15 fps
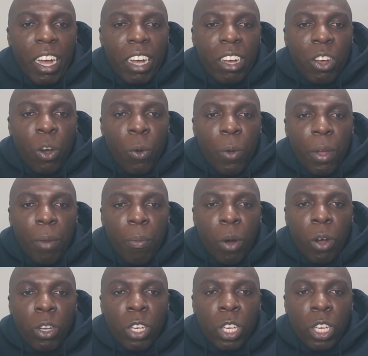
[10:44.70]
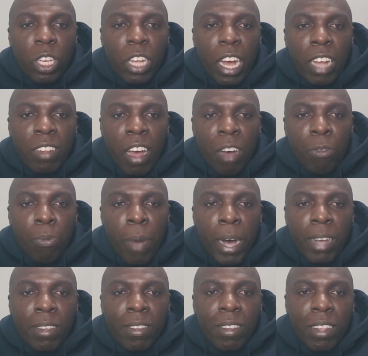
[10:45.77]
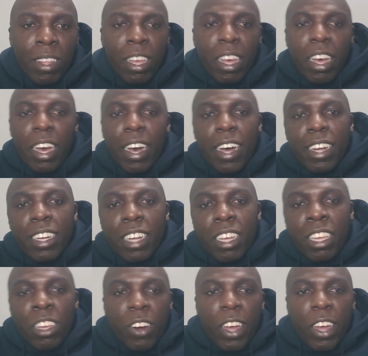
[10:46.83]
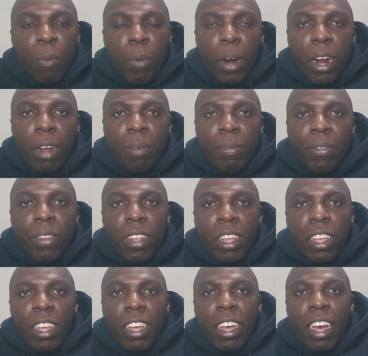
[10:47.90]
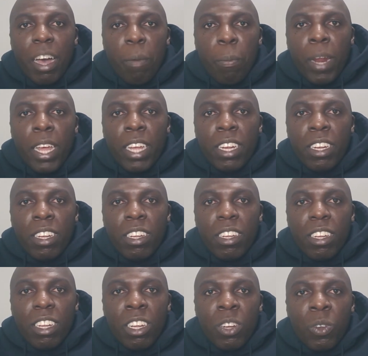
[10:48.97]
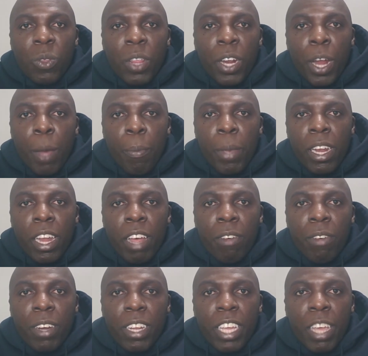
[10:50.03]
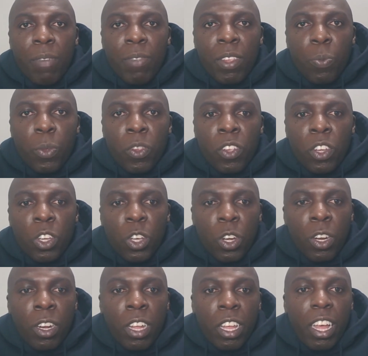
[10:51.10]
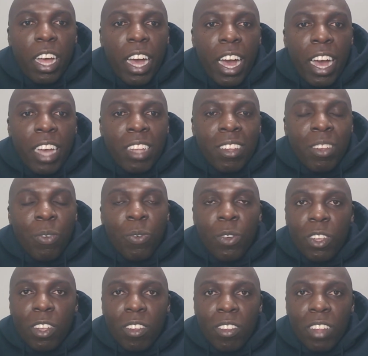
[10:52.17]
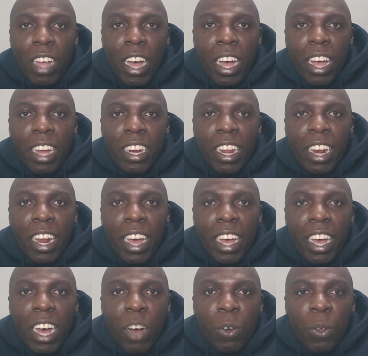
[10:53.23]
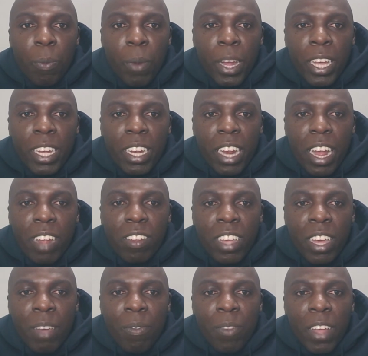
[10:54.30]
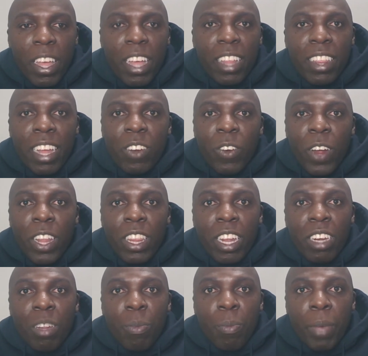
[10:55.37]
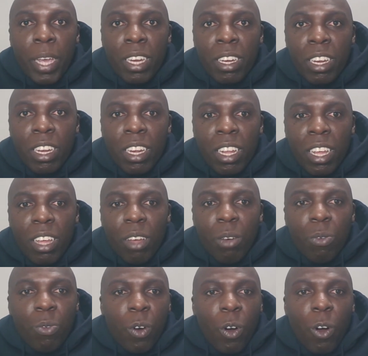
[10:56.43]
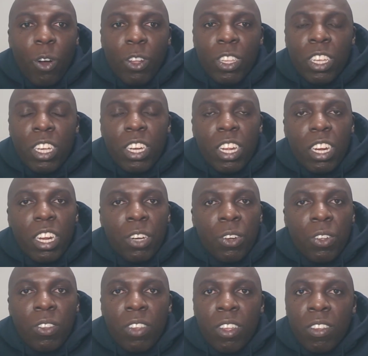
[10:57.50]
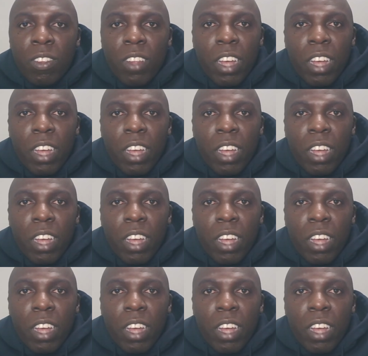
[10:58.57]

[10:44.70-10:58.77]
Cohen Bosch as halfbacks. Takir Abrams played into the number 11, keeps his position. Is a future star, and I like how he played last game. That run that he made for Jaden Hendrickse's